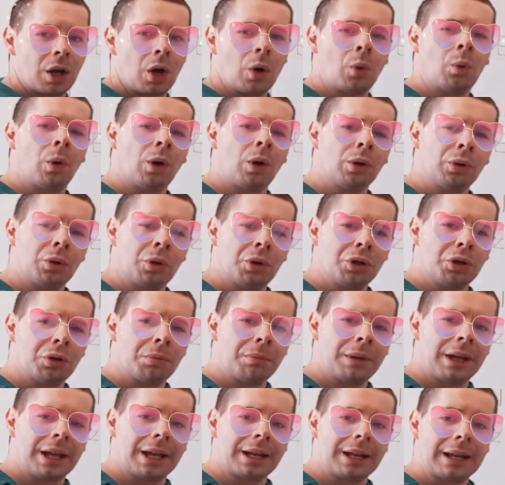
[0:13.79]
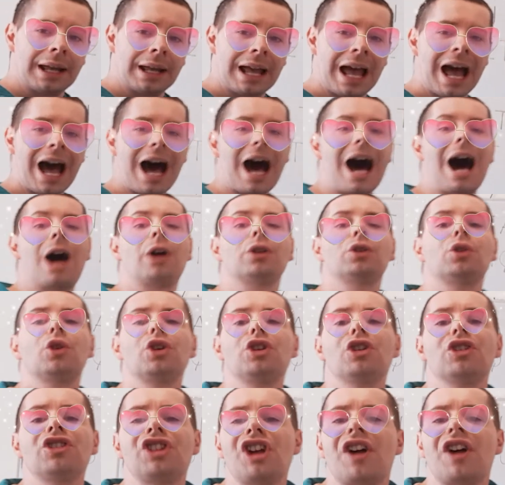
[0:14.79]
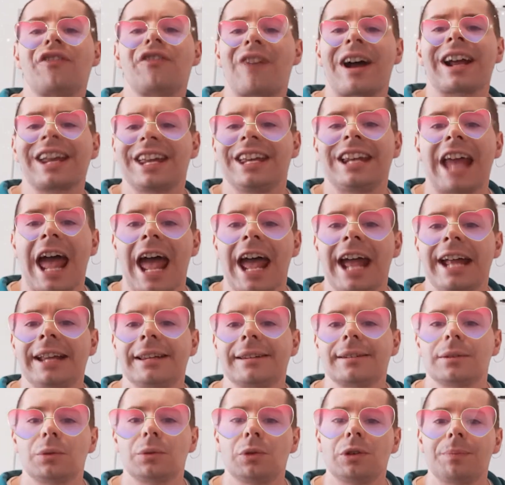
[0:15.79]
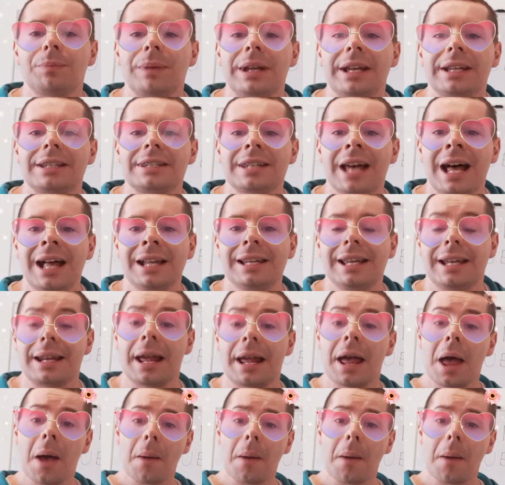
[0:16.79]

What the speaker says: What do you mean? How to use your fucking hands to speak Italian,